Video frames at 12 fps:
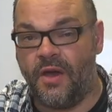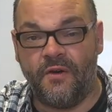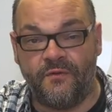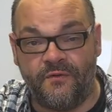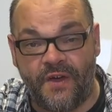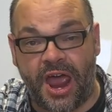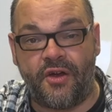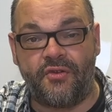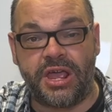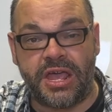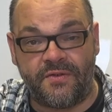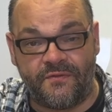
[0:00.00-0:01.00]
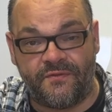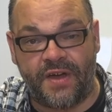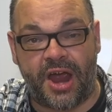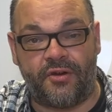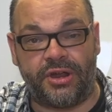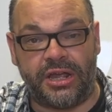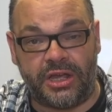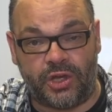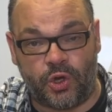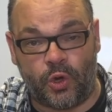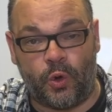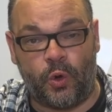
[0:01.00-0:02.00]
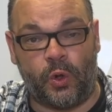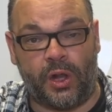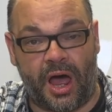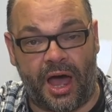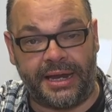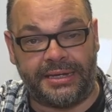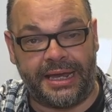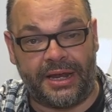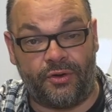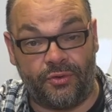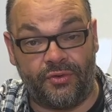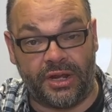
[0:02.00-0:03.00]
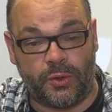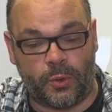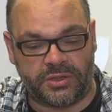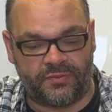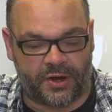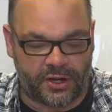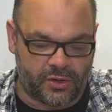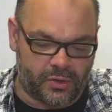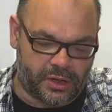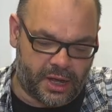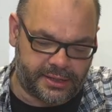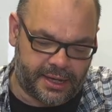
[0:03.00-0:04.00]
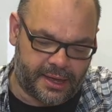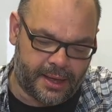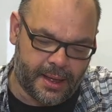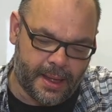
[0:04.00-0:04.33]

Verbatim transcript: Very, very cool idea. It really was a very cool idea.